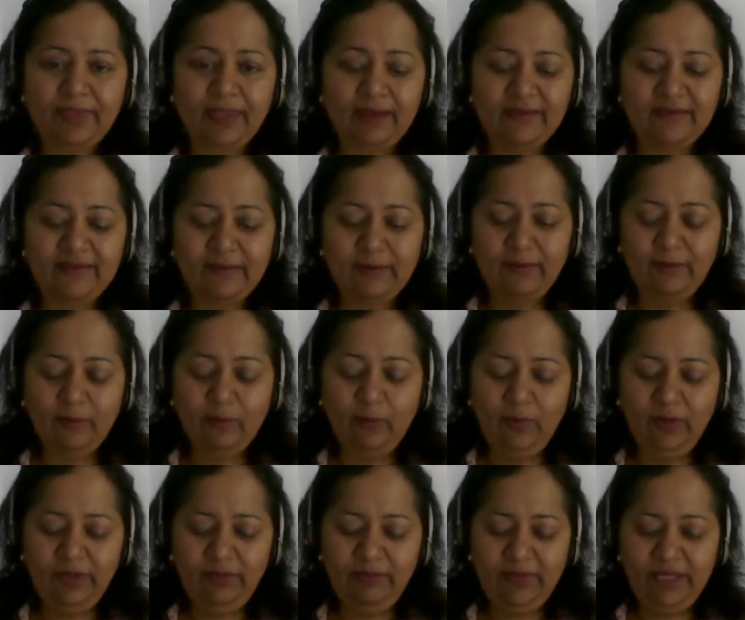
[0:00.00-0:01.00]
So,
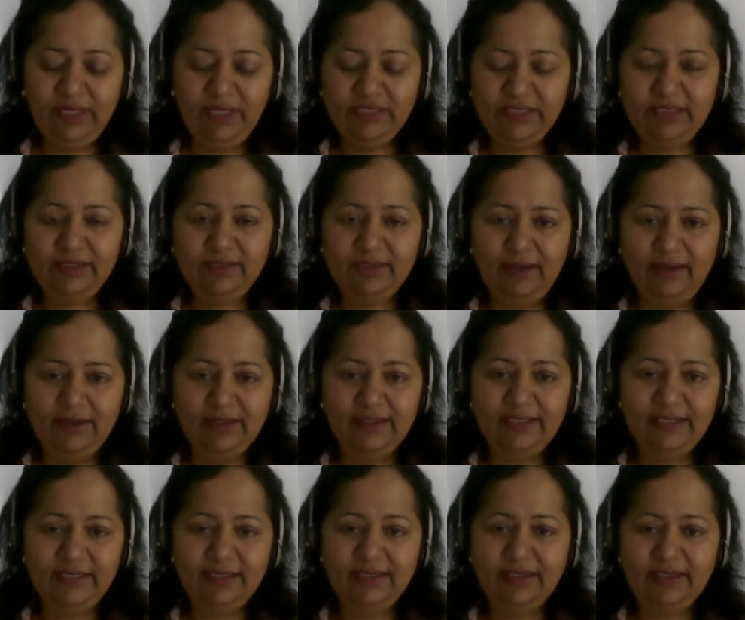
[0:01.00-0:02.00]
one major
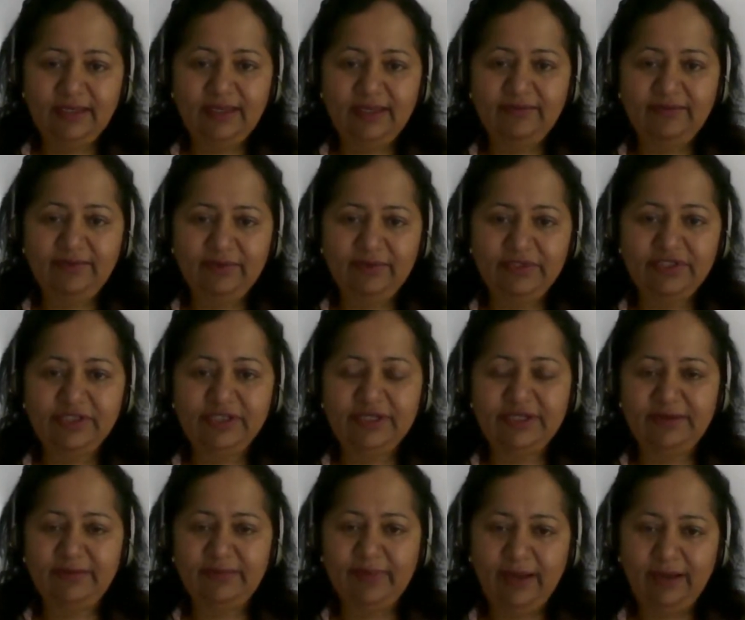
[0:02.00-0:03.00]
thought in the
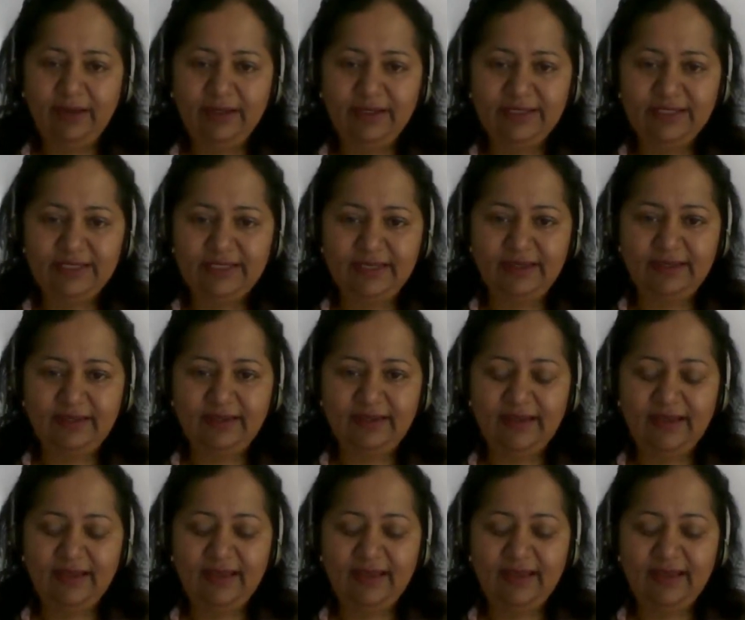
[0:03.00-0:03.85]
evolutionary biology